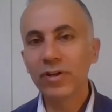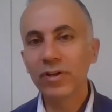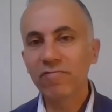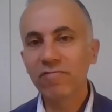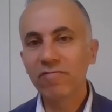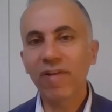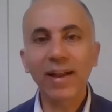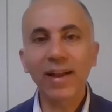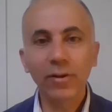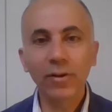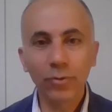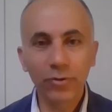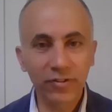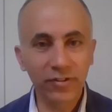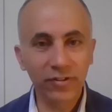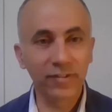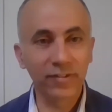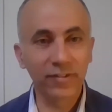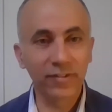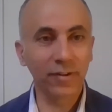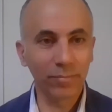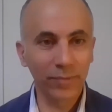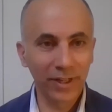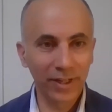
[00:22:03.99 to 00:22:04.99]
to a value
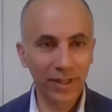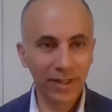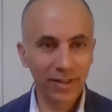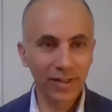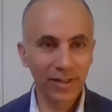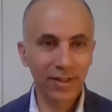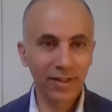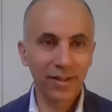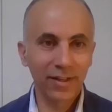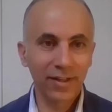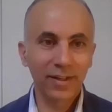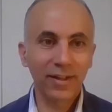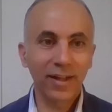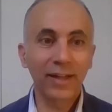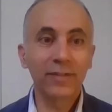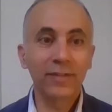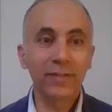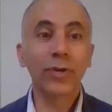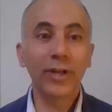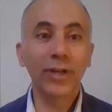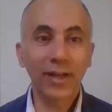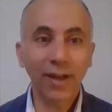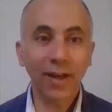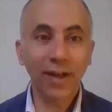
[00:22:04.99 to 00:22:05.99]
system
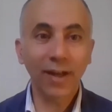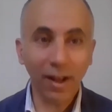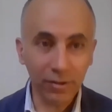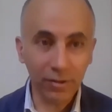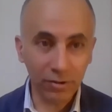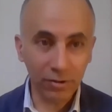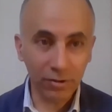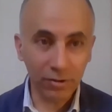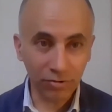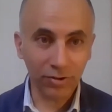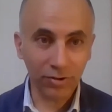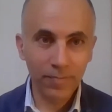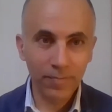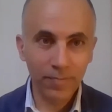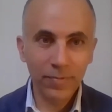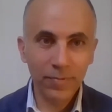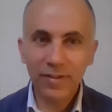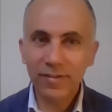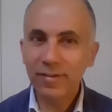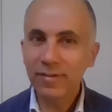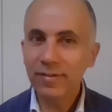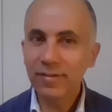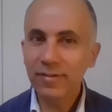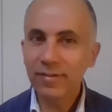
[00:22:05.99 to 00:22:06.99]
and to a culture.
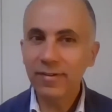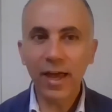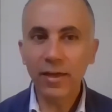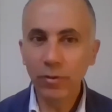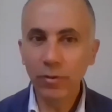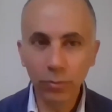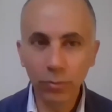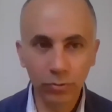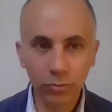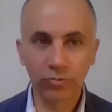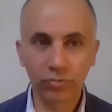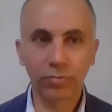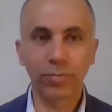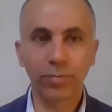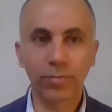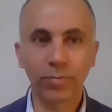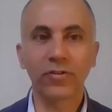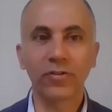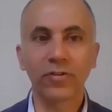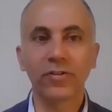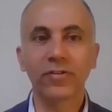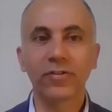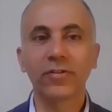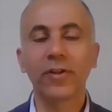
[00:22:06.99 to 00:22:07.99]
This is a huge
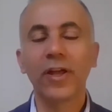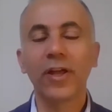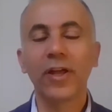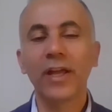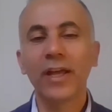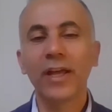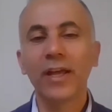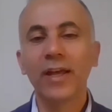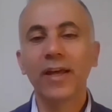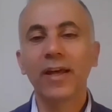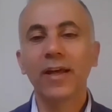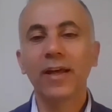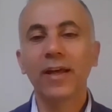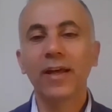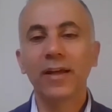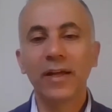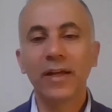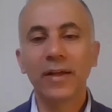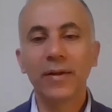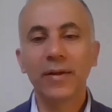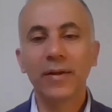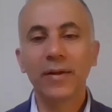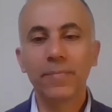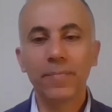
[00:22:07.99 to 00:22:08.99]
process.
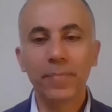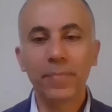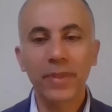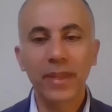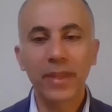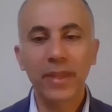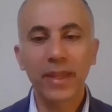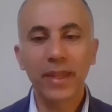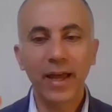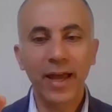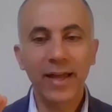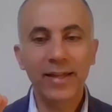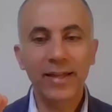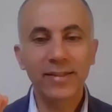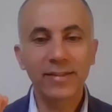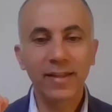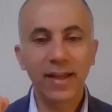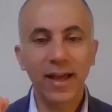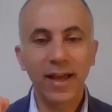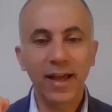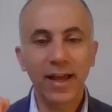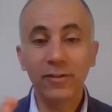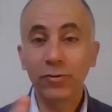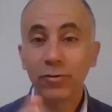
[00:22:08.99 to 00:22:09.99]
Um, and,
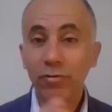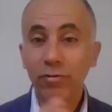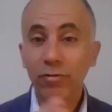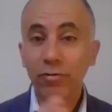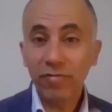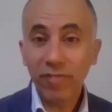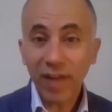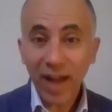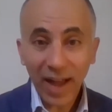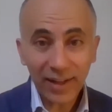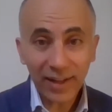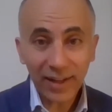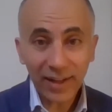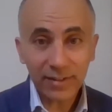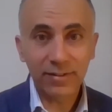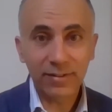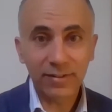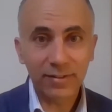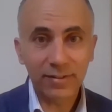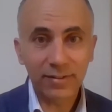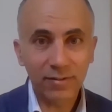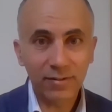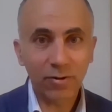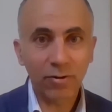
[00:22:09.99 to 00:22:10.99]
and the
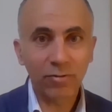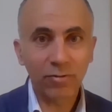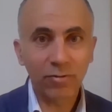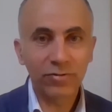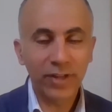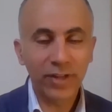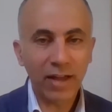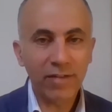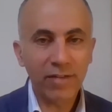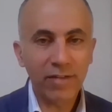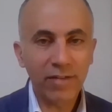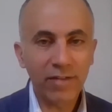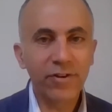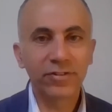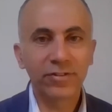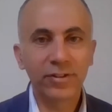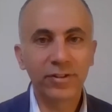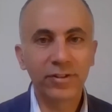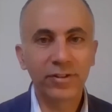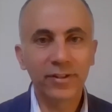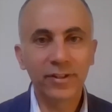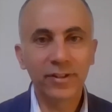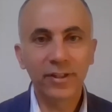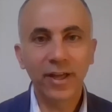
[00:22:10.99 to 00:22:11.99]
facts of
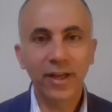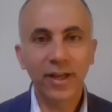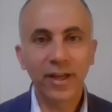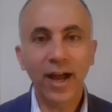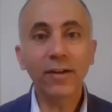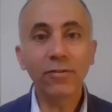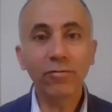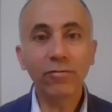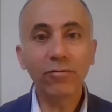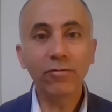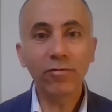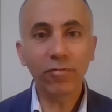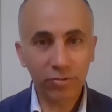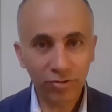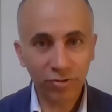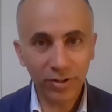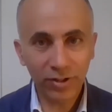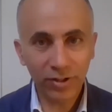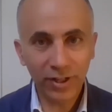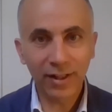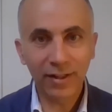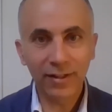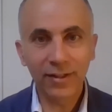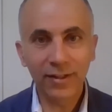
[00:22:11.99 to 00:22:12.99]
diversity,
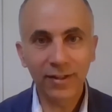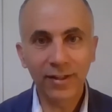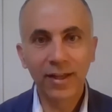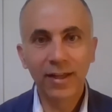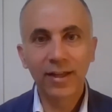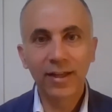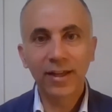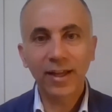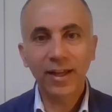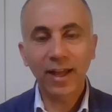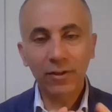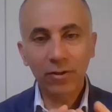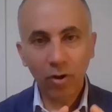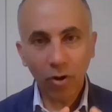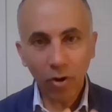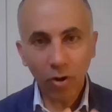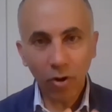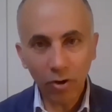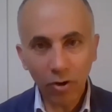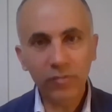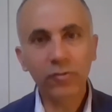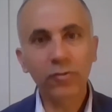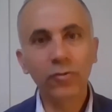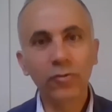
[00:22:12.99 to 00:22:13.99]
unfortunately, can
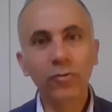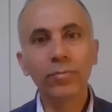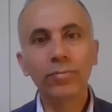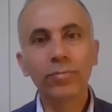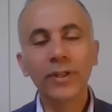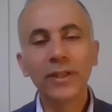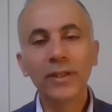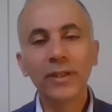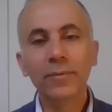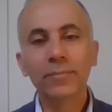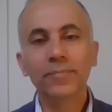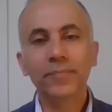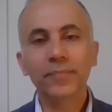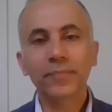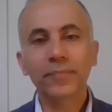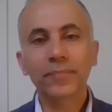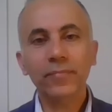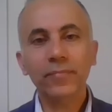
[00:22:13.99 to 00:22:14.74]
also be